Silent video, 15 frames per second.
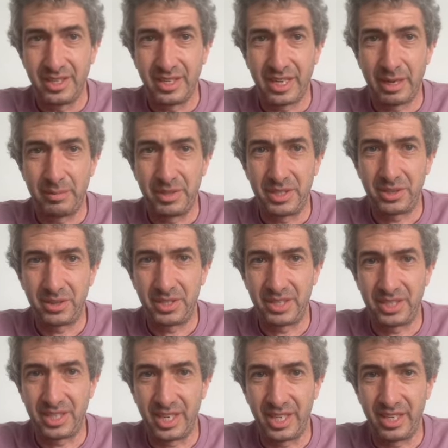I'm just going to
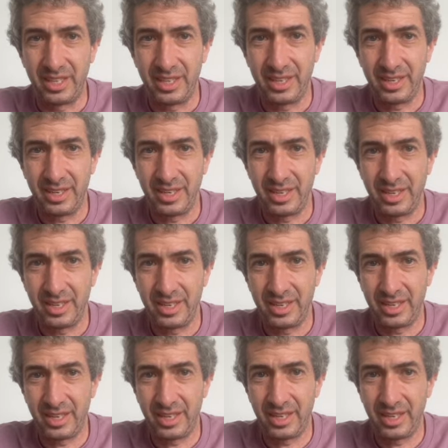say,
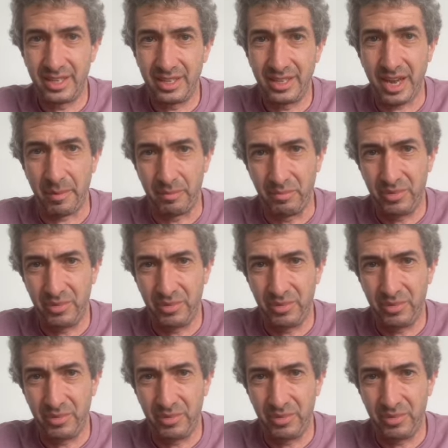yeah,